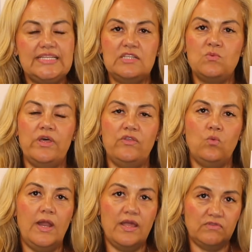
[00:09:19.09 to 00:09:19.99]
It is
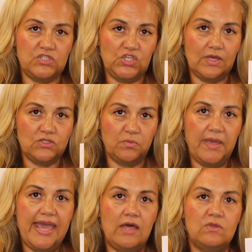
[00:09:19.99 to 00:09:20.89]
worth well over
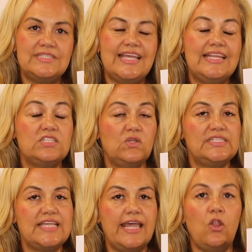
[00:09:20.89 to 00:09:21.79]
£200. It is on
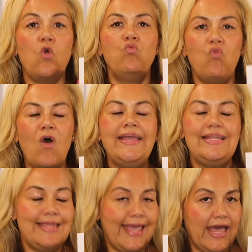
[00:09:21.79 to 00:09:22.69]
sale
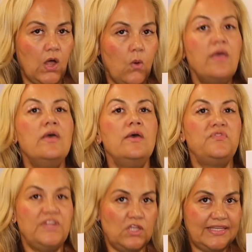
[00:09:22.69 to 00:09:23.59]
right now
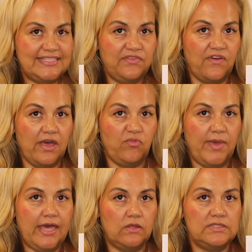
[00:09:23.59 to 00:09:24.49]
for
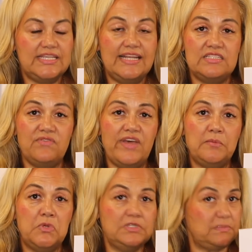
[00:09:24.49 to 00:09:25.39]
£95. It is
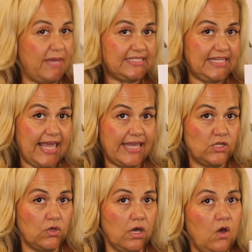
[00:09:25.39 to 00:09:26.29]
available on
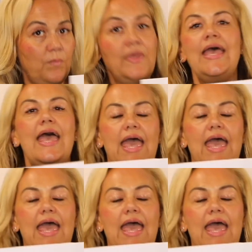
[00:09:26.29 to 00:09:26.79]
spacenk.com.